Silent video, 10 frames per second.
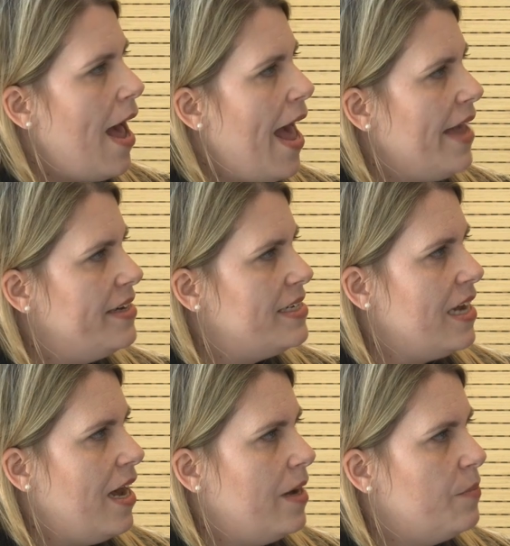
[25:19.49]
and
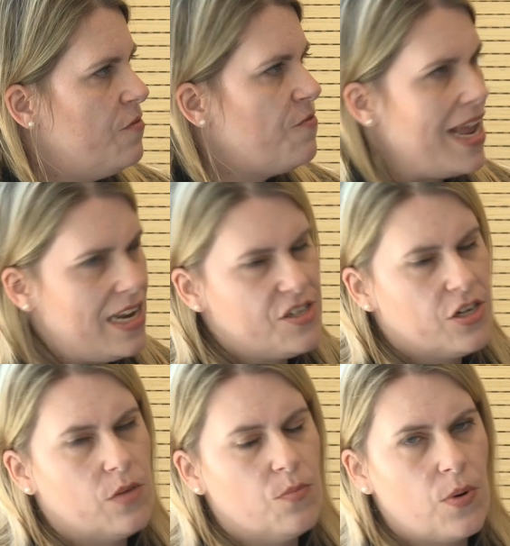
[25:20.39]
failure
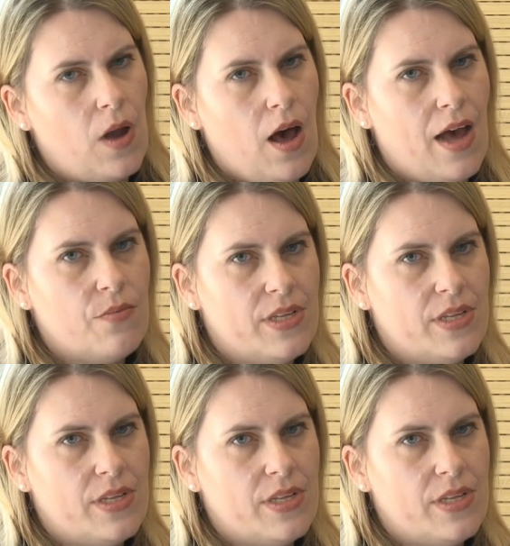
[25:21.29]
to comply